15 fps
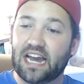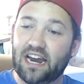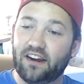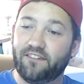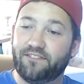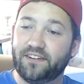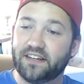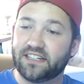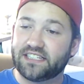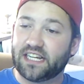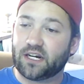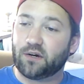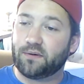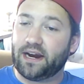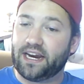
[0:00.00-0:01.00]
Kind of feels
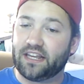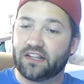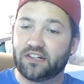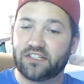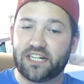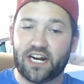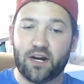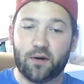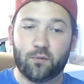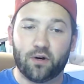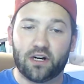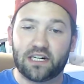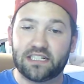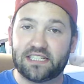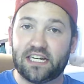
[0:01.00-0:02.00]
like a regular day at
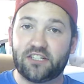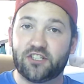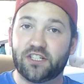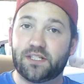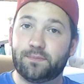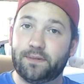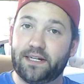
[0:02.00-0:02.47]
work, is that just